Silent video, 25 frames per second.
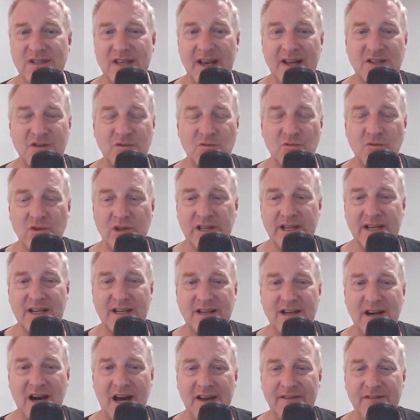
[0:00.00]
And it's really
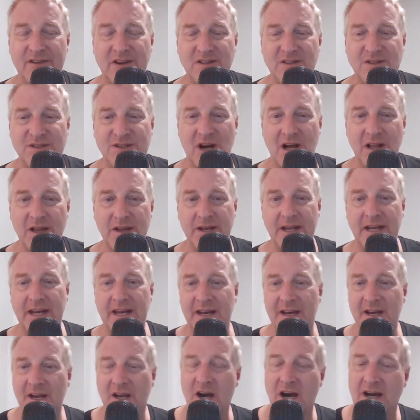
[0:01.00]
kind of
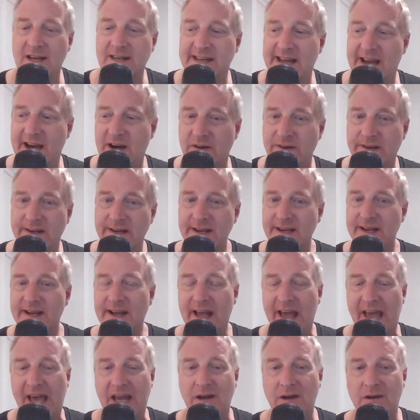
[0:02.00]
consolidated and gone down.
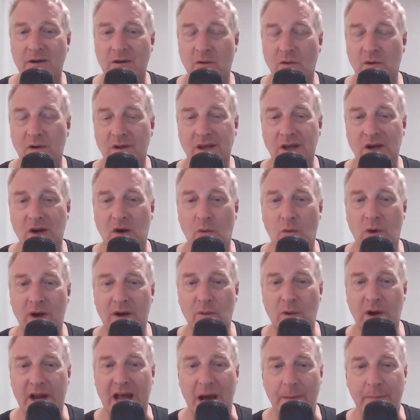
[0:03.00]
And, you know,
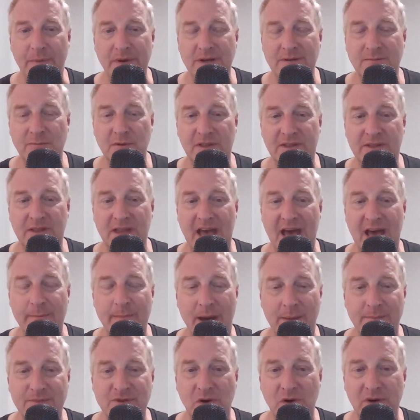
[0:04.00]
what, what happened with the
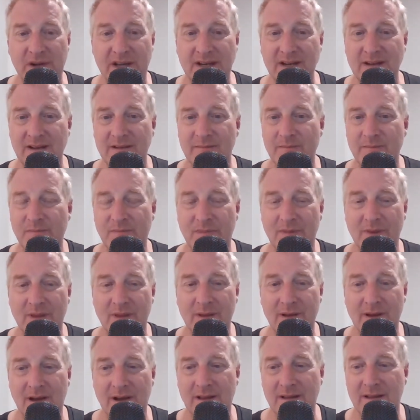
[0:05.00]
MM token?
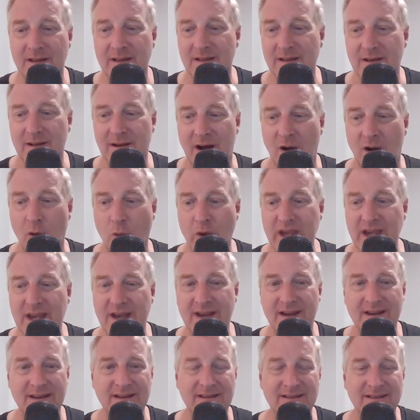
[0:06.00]
A
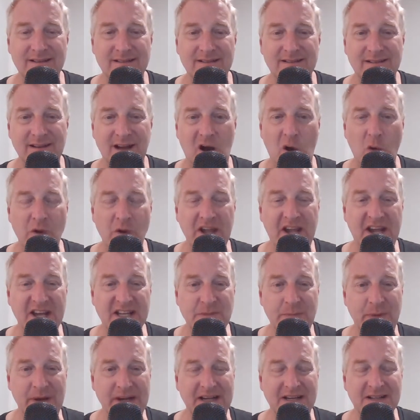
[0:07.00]
week, a week
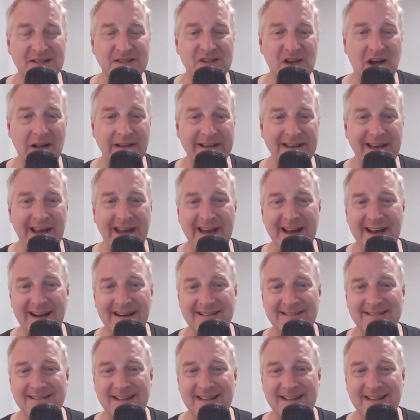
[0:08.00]
it's been consolidating.